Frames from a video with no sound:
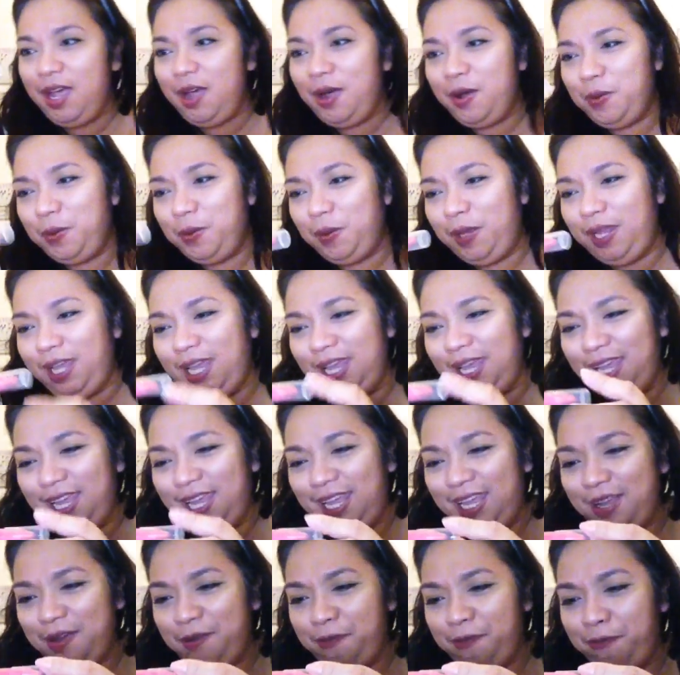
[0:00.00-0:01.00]

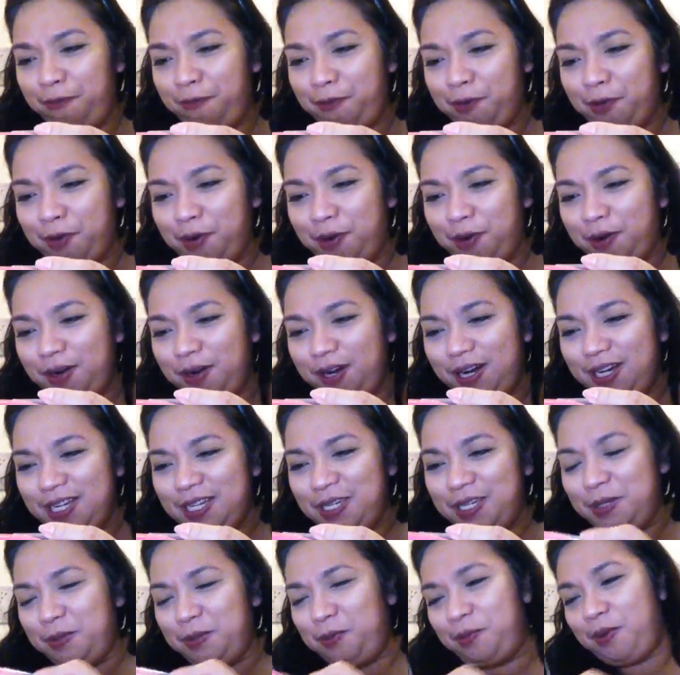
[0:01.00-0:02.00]
Okay, of
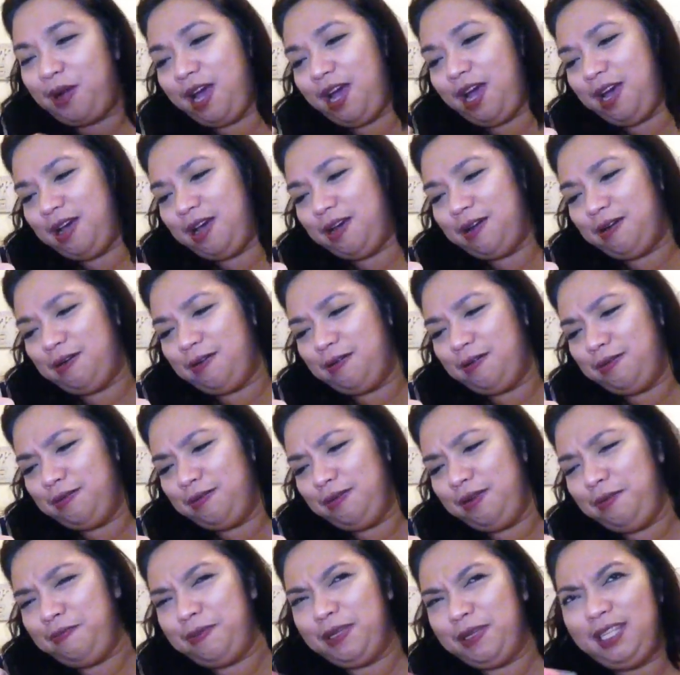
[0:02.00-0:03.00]
course,
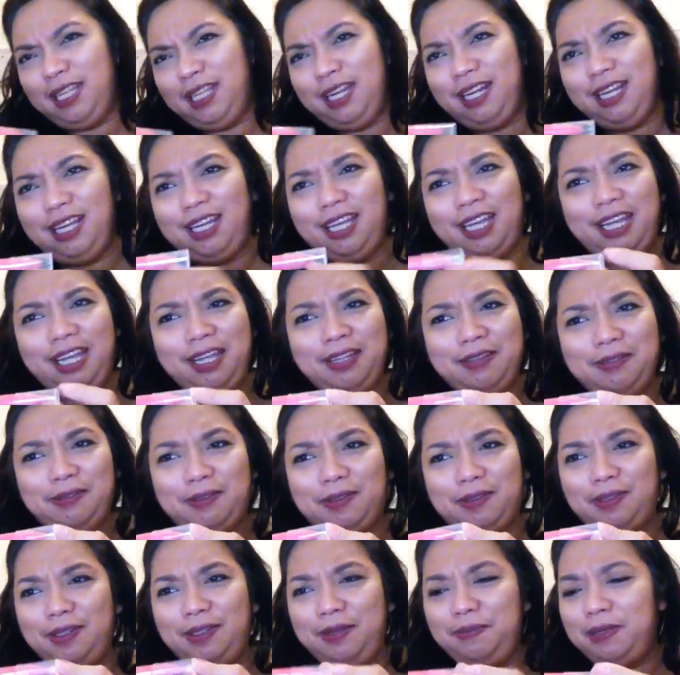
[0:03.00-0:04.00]
wow. Iba talaga eh,
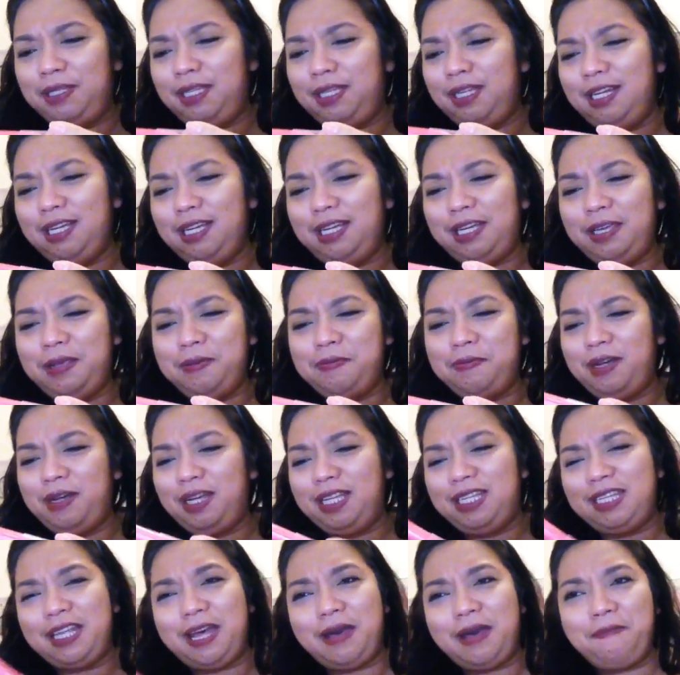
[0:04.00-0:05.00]
no? Iba talaga yung
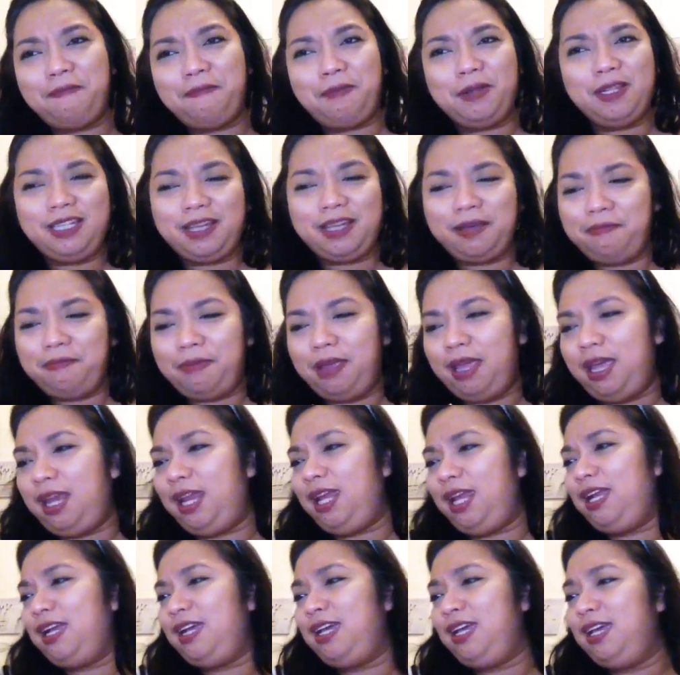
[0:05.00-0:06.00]
mga samples
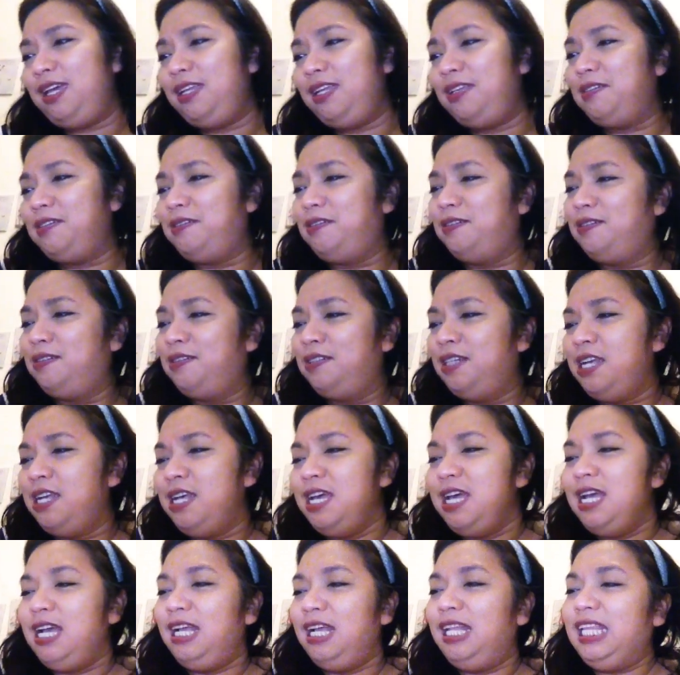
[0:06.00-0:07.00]
America eh, no?
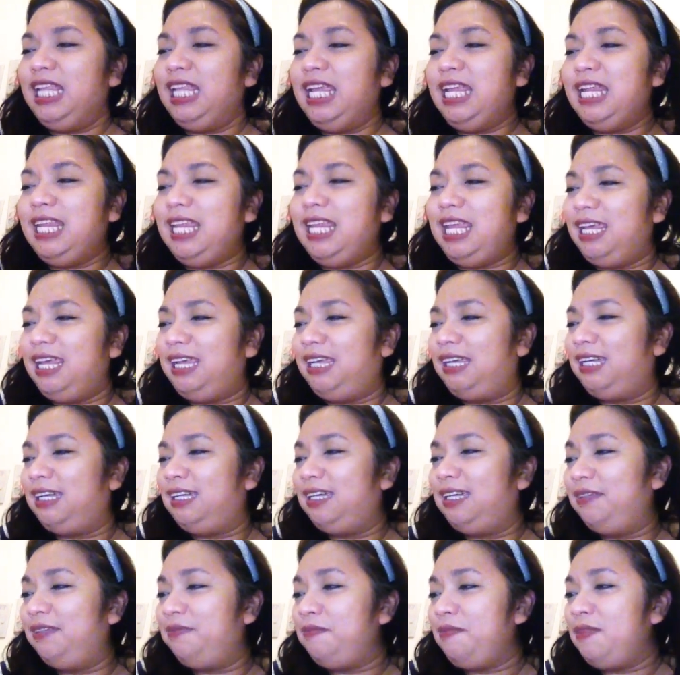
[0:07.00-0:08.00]
Clinique
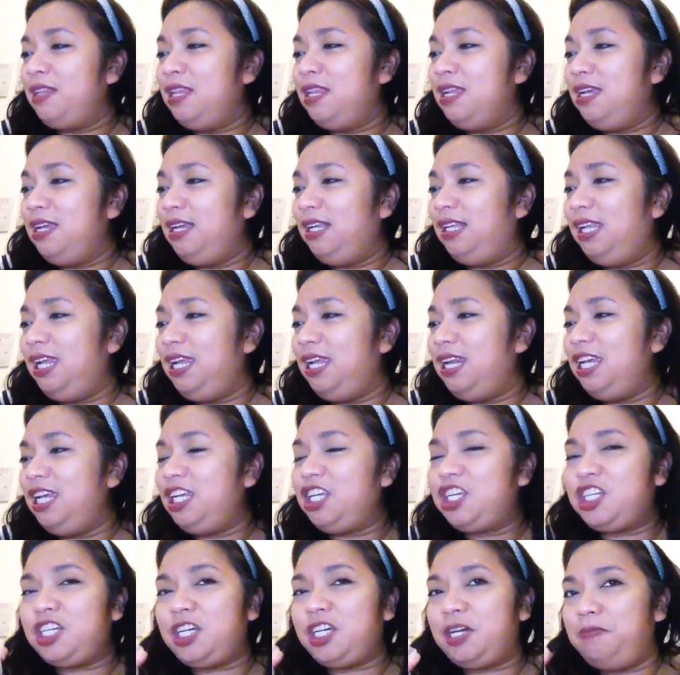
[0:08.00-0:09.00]

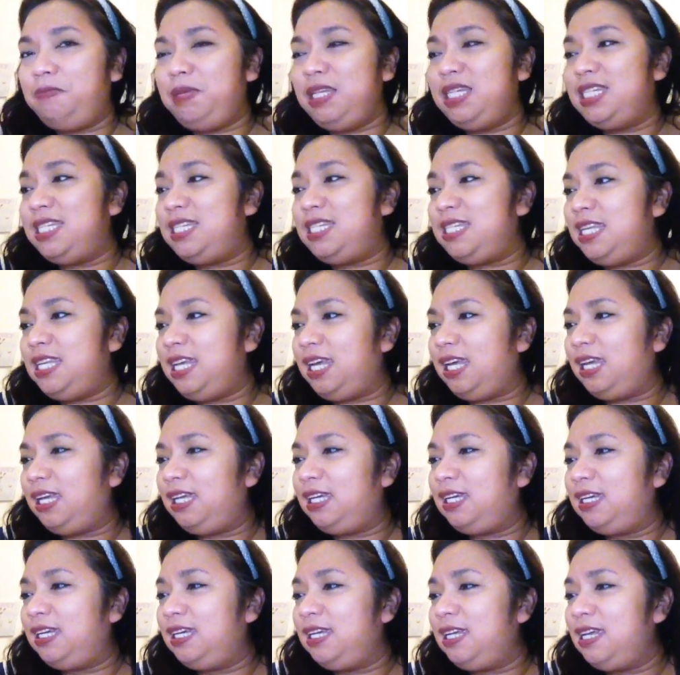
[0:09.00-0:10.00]
Chubby Stick.
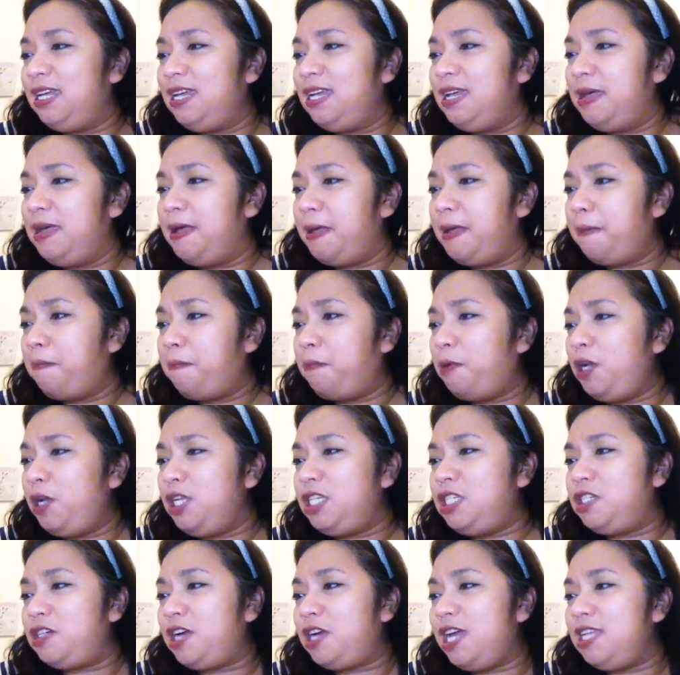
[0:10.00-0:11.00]

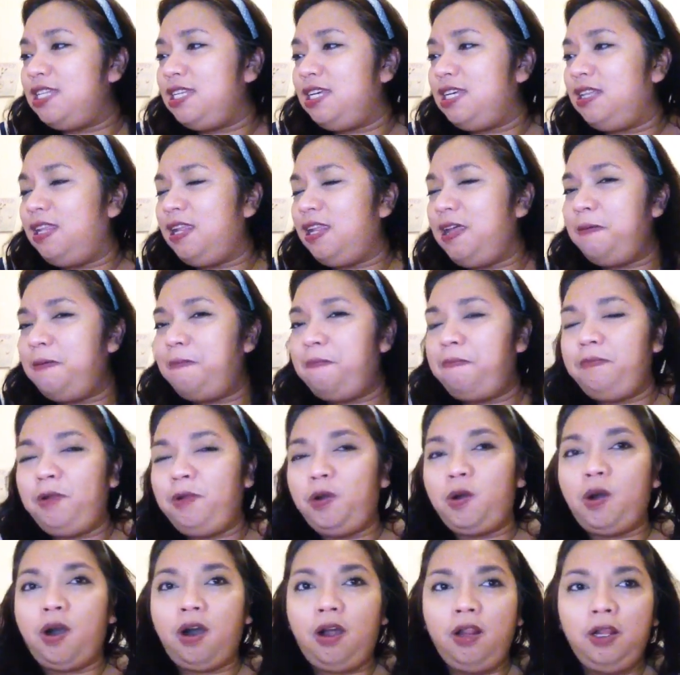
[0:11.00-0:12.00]
Moisturizing Lip
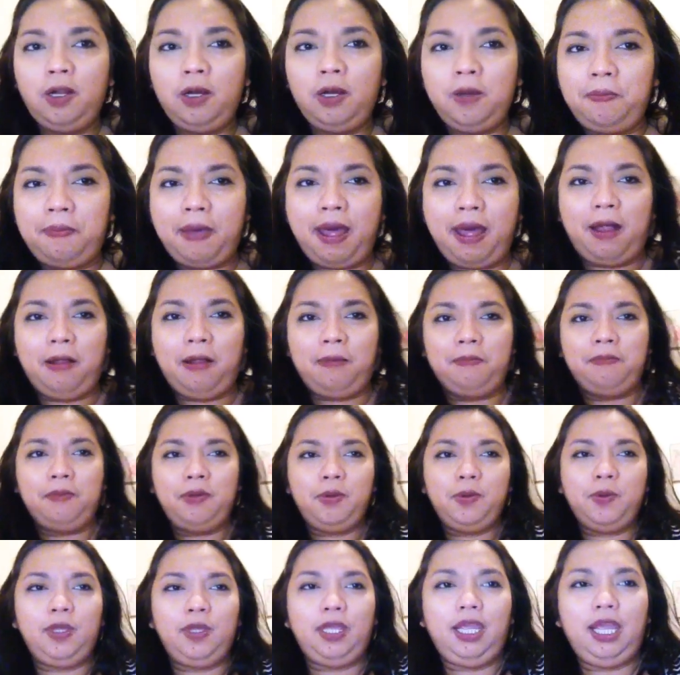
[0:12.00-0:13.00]
Color Balm.
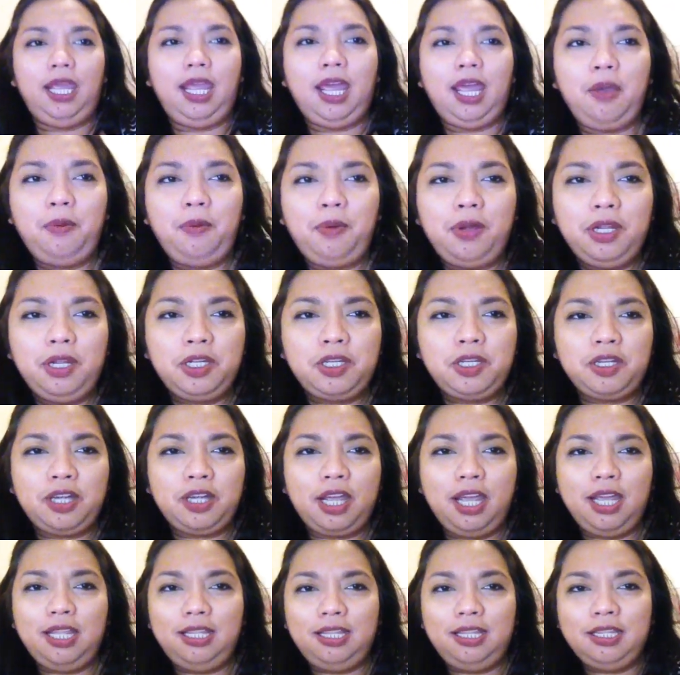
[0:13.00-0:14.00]
Okay, I wanna
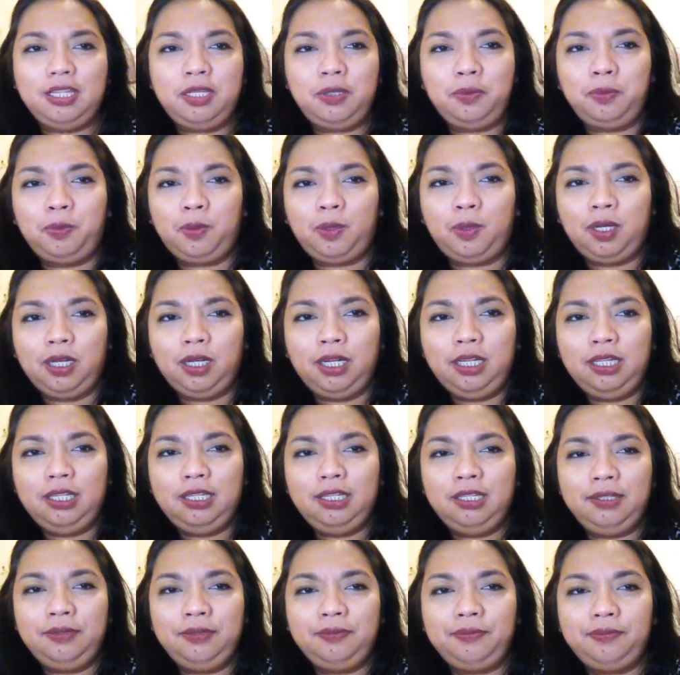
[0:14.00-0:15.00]
try this
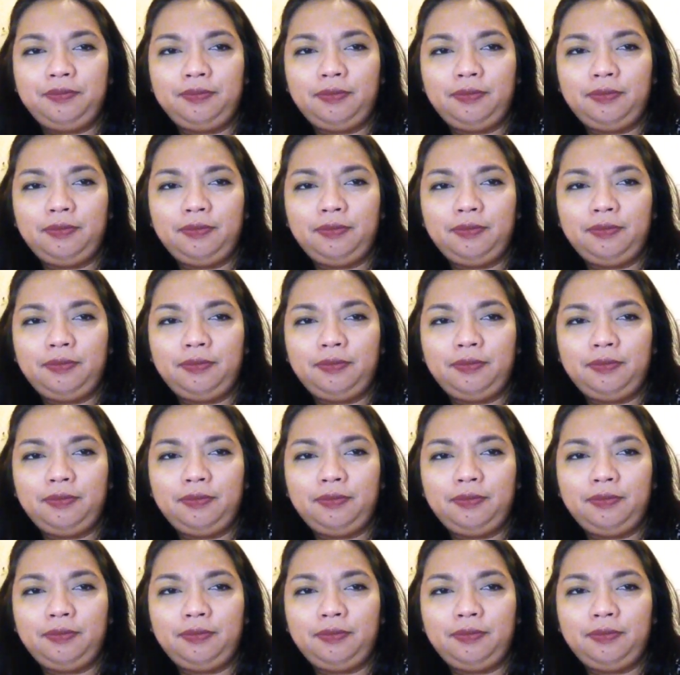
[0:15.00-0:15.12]
one.